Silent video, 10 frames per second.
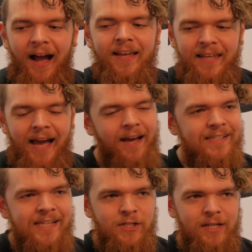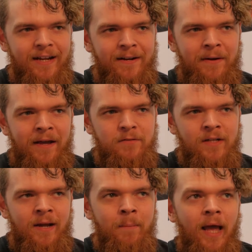Yeah, essentially, I don't have
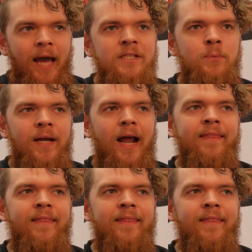time. It's weird.